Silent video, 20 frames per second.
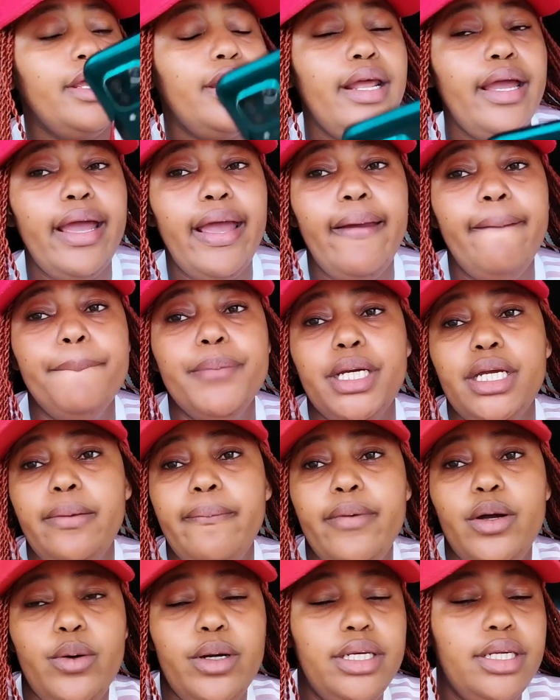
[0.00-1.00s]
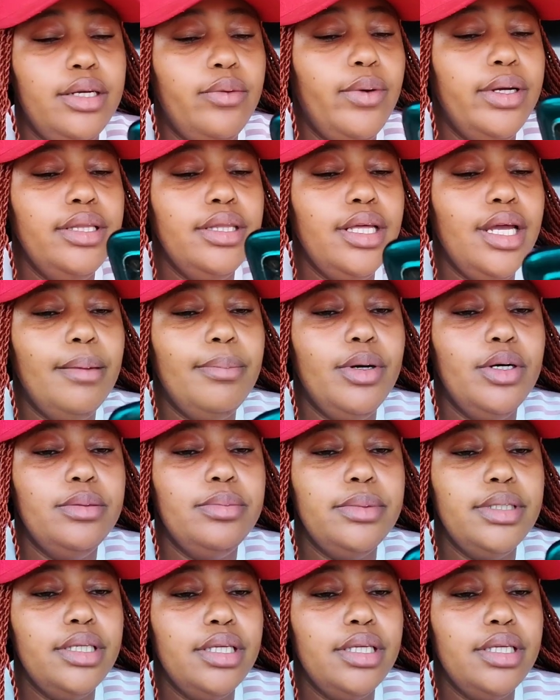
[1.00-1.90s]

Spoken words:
Hearing I beg, my morning. One thing about